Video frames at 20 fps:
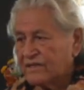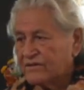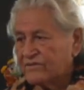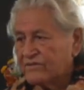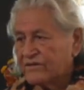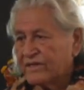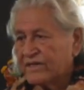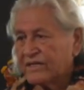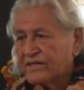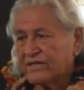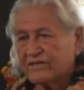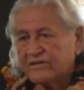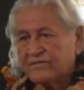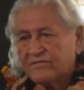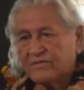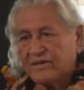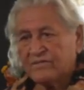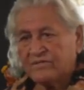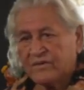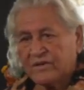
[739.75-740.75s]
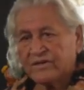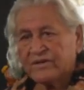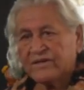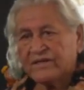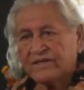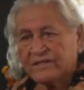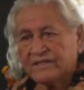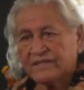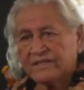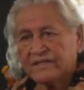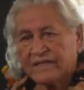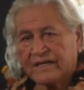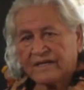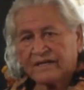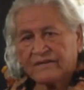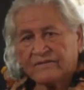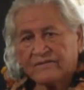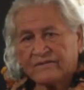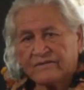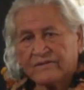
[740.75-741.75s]
regular memorial
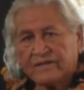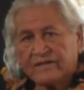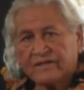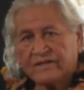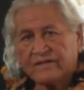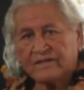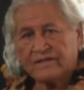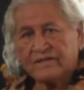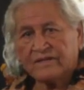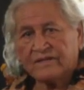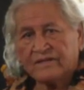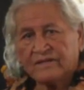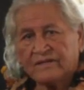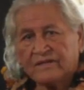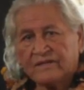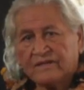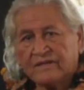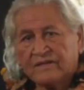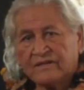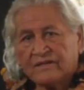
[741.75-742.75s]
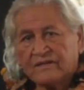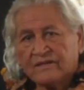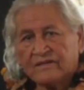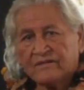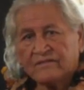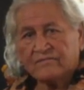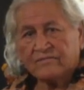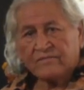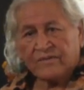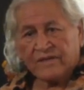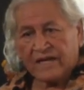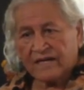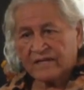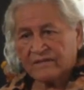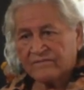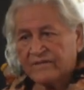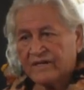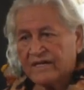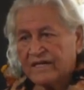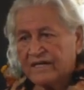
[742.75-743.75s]
thing where
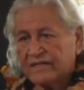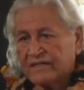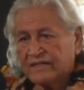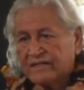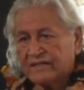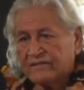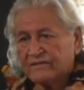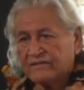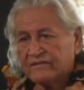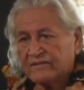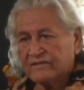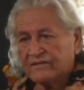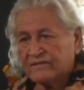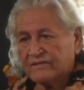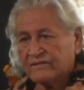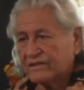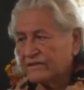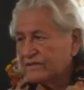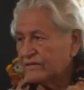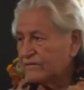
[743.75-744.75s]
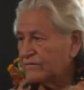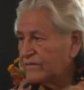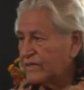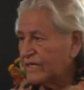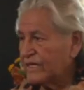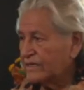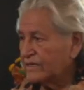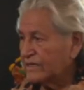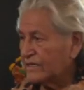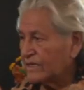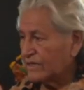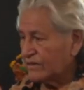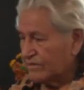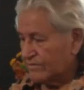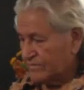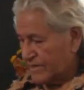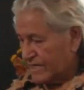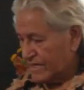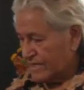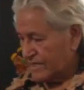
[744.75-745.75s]
black man and white man,
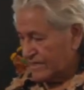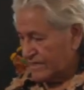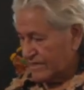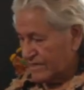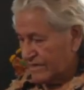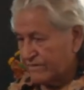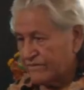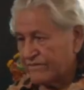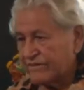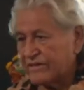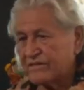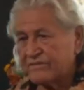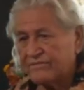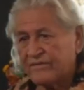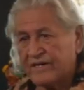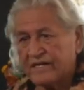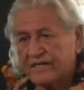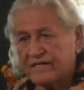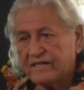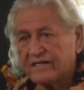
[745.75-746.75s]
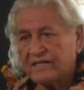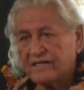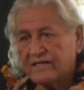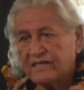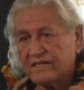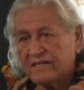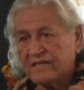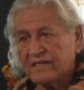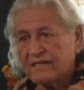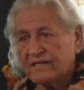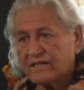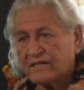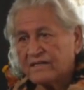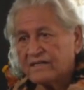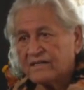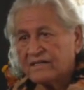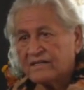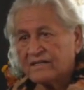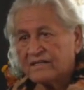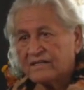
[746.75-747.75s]
yellow man and red man,
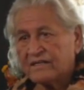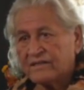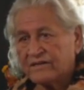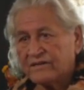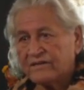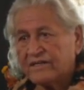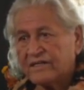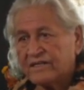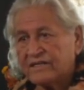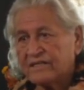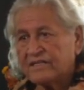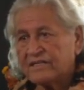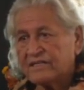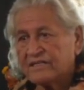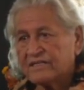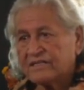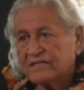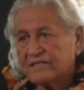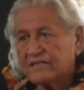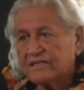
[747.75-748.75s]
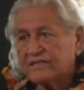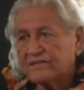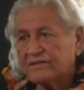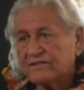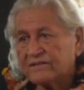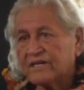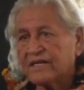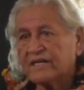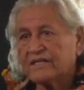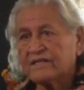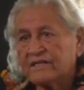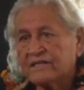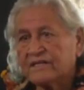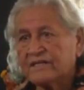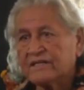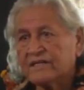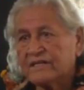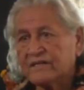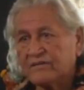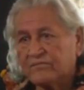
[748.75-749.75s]
they're in this together.
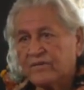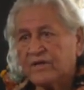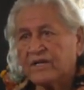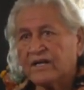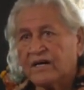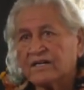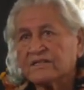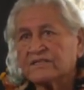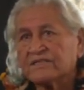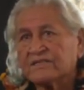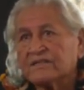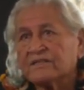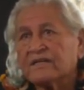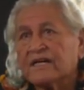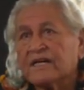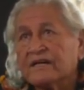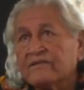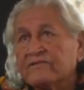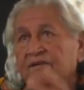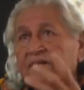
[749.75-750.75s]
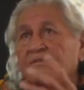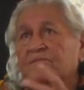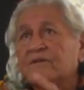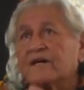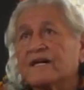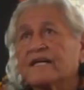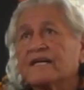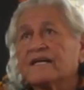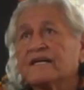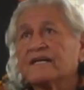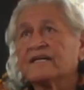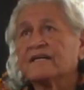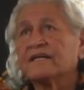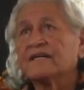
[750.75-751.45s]
It belongs to everybody.